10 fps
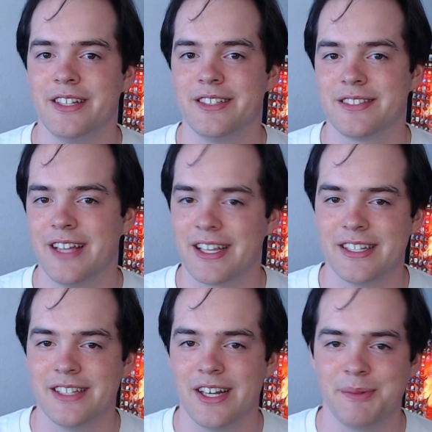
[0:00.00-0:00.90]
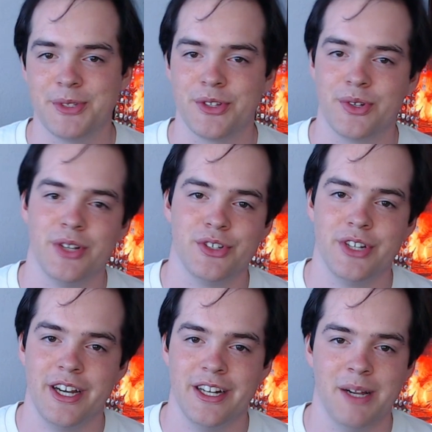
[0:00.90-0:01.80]
Stacking that up to
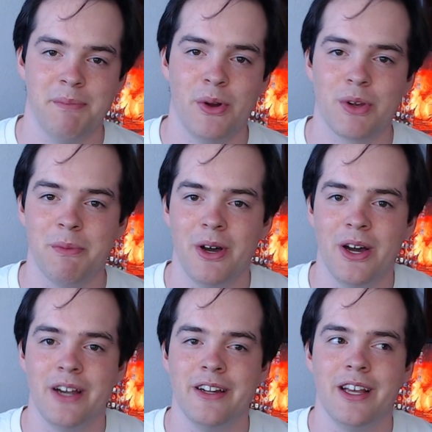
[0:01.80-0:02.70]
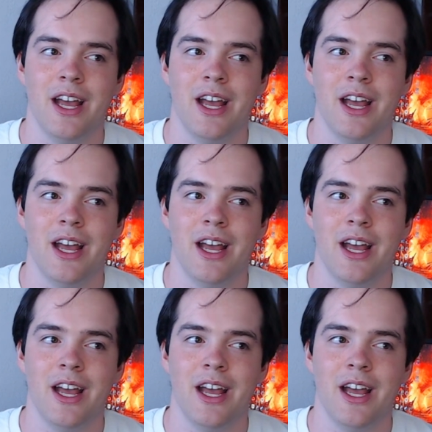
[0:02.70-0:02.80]
389 Pokemon,